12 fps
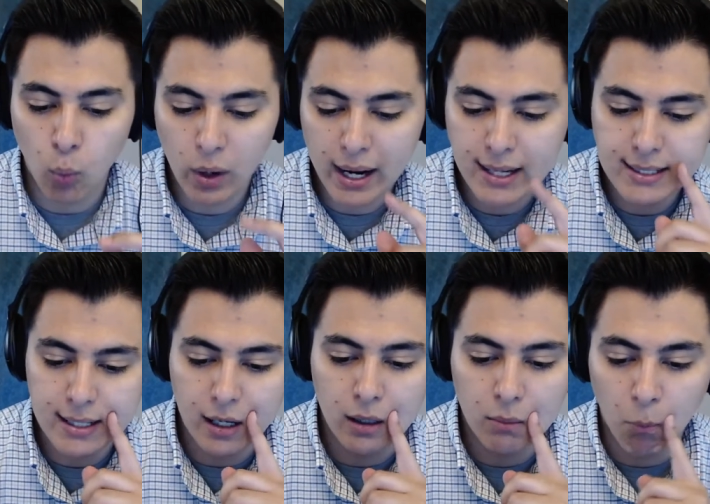How One
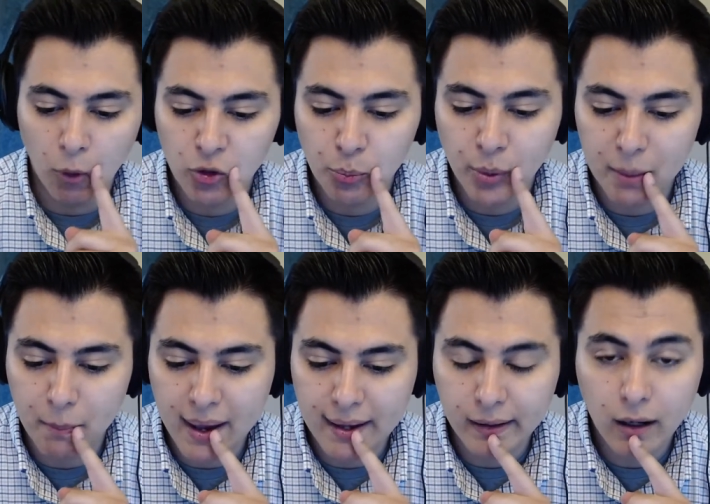Idea Multiplied
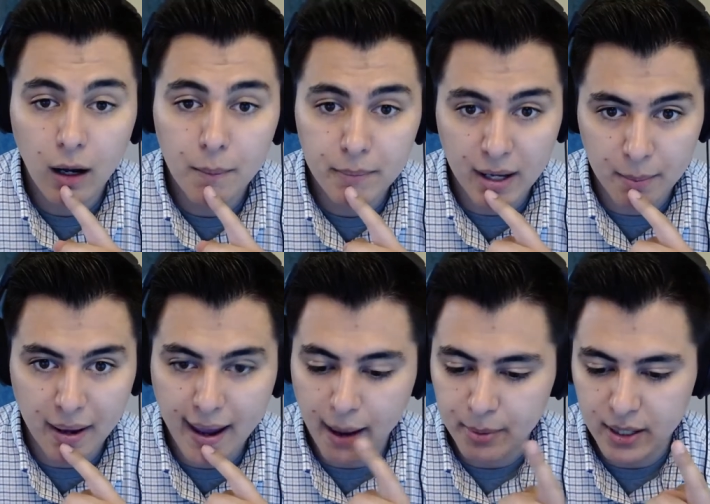My Income and My
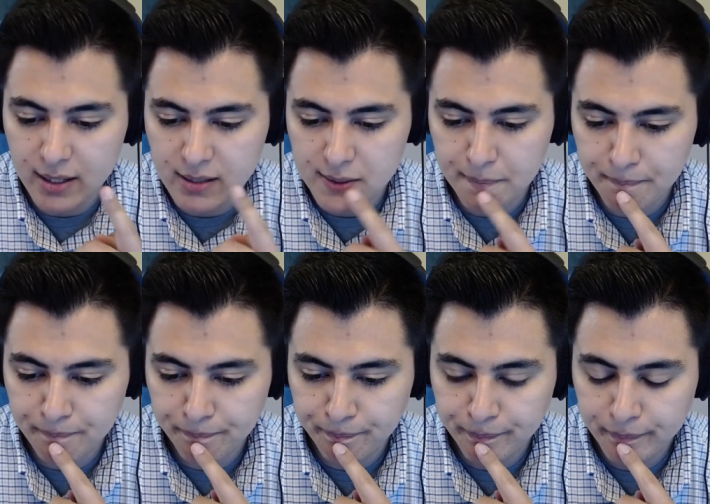Happiness.
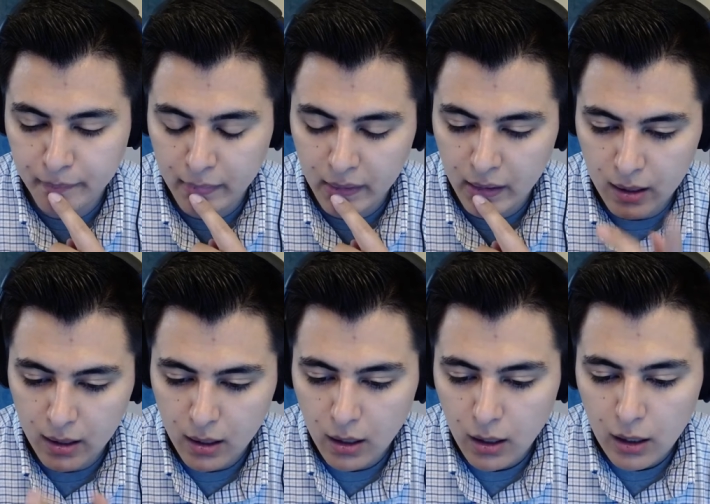
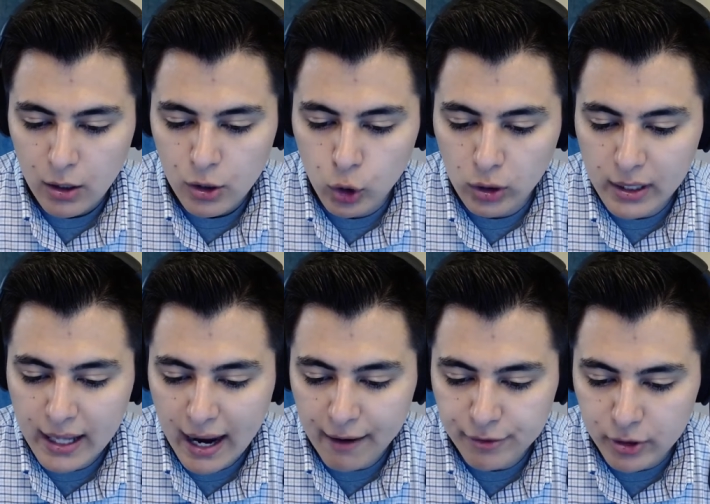Shortly
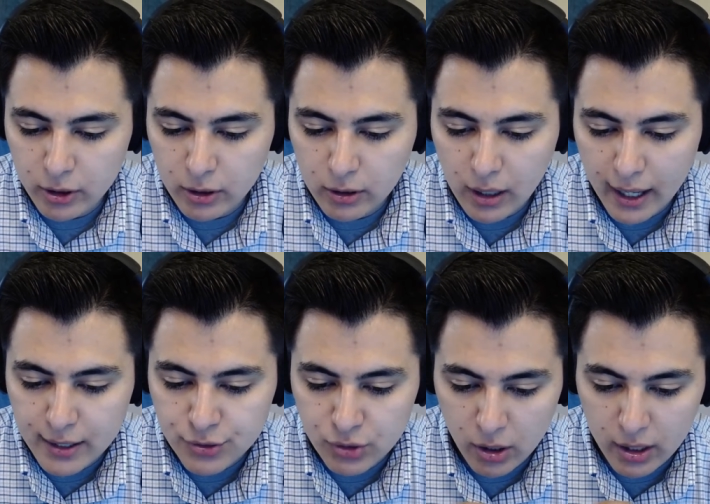after I
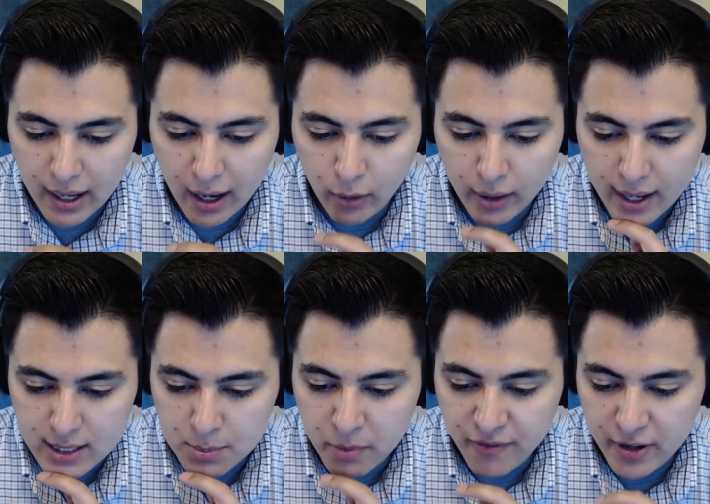started out
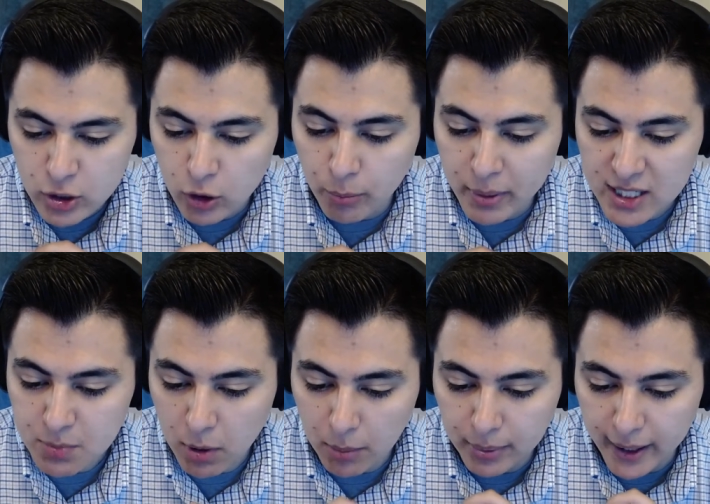as a professional
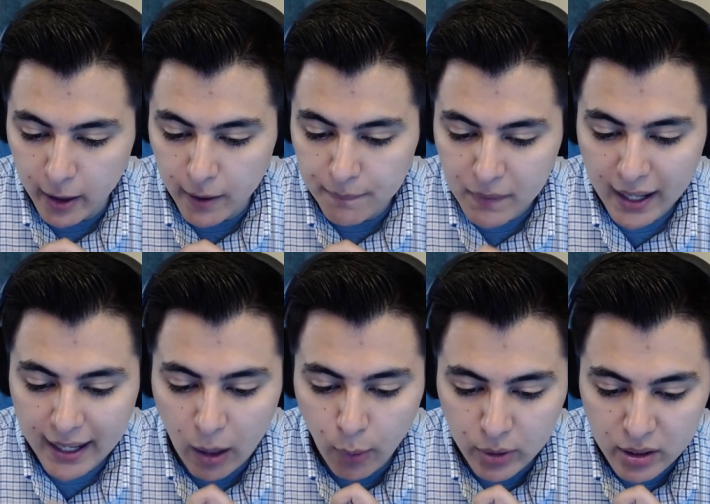baseball player, I
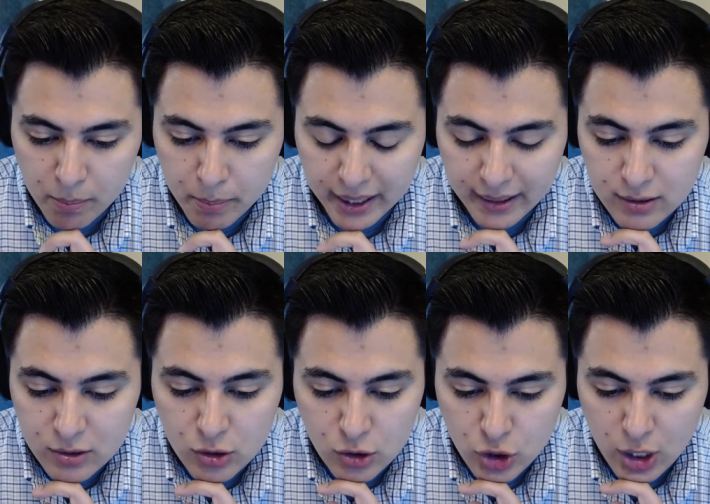got one of the
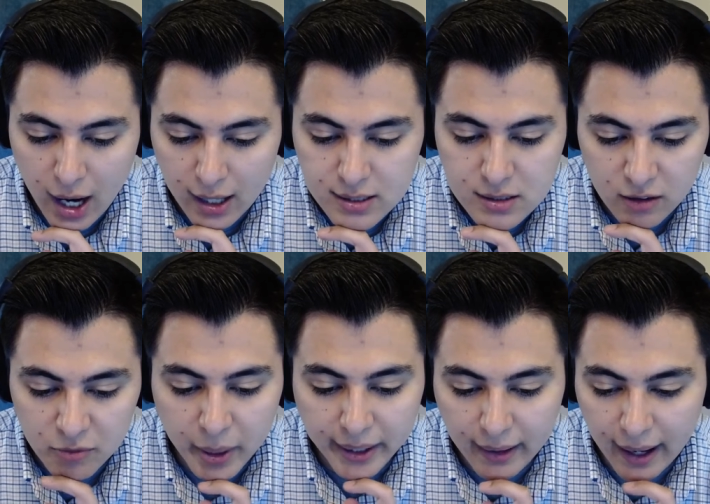biggest shocks of
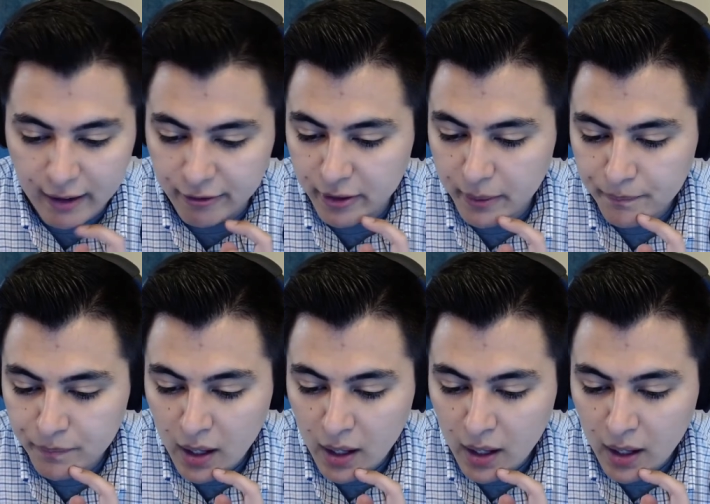my life.